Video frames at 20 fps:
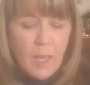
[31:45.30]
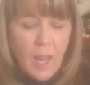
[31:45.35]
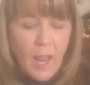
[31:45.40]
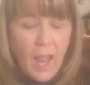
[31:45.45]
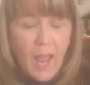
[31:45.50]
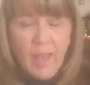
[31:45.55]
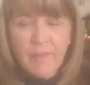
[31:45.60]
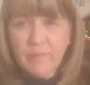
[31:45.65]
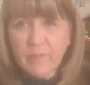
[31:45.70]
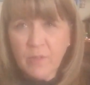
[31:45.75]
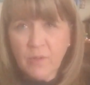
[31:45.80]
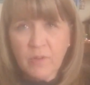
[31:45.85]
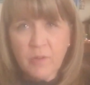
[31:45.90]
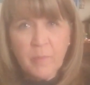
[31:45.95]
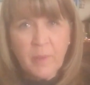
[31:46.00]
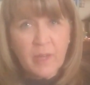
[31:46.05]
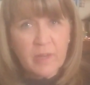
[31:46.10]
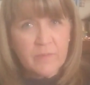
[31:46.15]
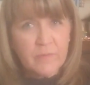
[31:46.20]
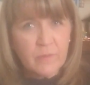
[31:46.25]
I've known
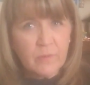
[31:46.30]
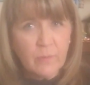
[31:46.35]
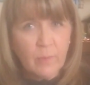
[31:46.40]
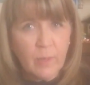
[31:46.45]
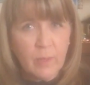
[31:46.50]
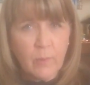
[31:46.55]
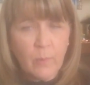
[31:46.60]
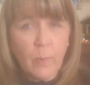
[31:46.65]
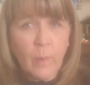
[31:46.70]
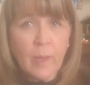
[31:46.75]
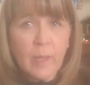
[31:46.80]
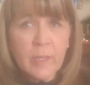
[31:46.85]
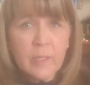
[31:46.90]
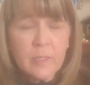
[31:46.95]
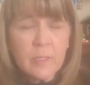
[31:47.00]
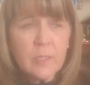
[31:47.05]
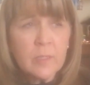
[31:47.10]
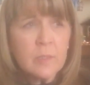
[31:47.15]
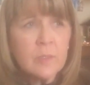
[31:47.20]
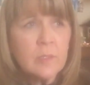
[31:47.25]
about it for quite a
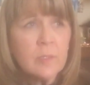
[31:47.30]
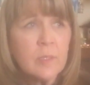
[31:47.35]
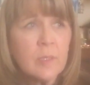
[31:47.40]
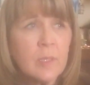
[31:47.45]
while.